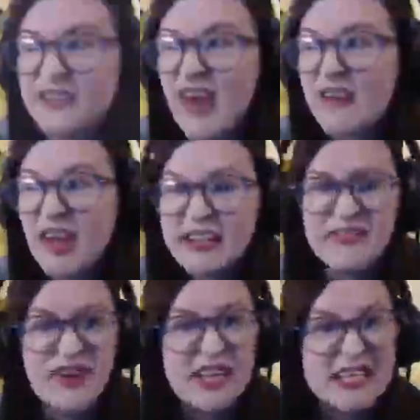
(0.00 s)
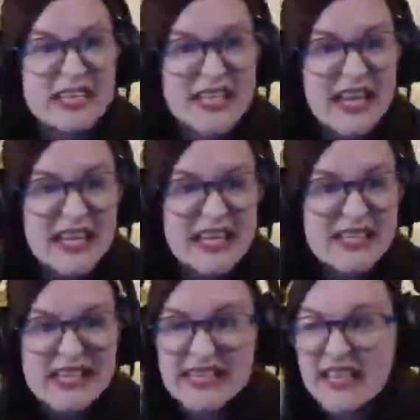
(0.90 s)
the Five Nights at Freddy's uh,
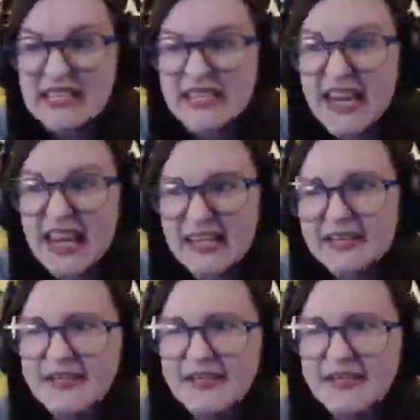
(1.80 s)
scene today.